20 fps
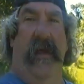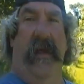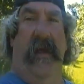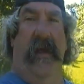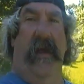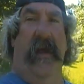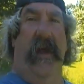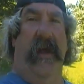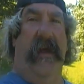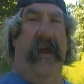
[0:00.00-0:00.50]

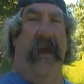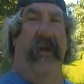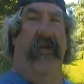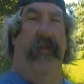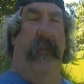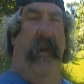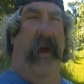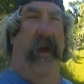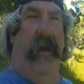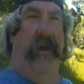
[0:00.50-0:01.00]
Yeah, I
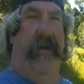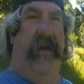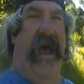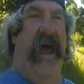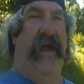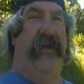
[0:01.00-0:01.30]
guess my